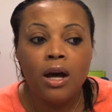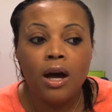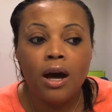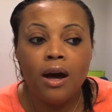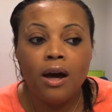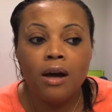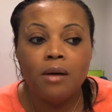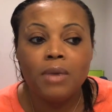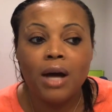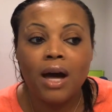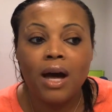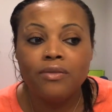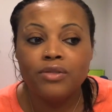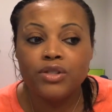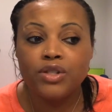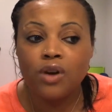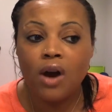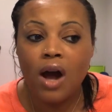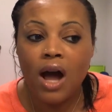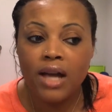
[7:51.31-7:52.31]

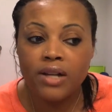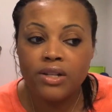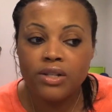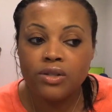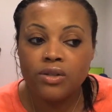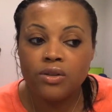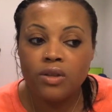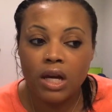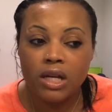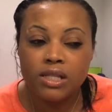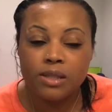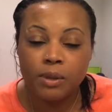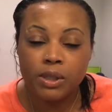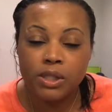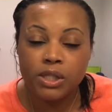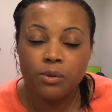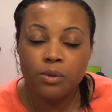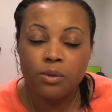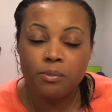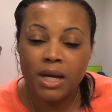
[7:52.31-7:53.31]
I've tried to do that,
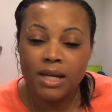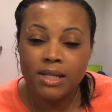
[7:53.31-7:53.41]
especially with